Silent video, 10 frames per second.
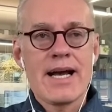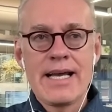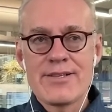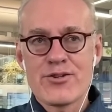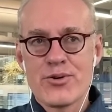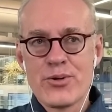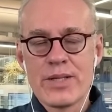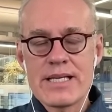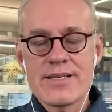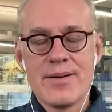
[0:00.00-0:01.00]
It's true
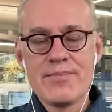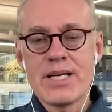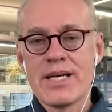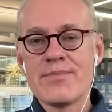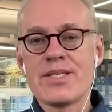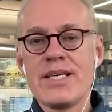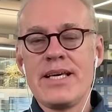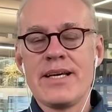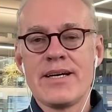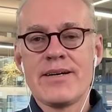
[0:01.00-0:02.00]
that sometimes
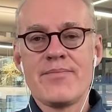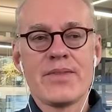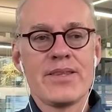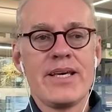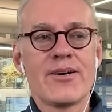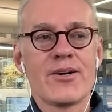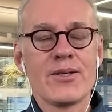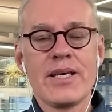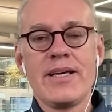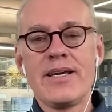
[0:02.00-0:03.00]
the uh, the
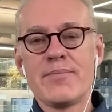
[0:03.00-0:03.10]
early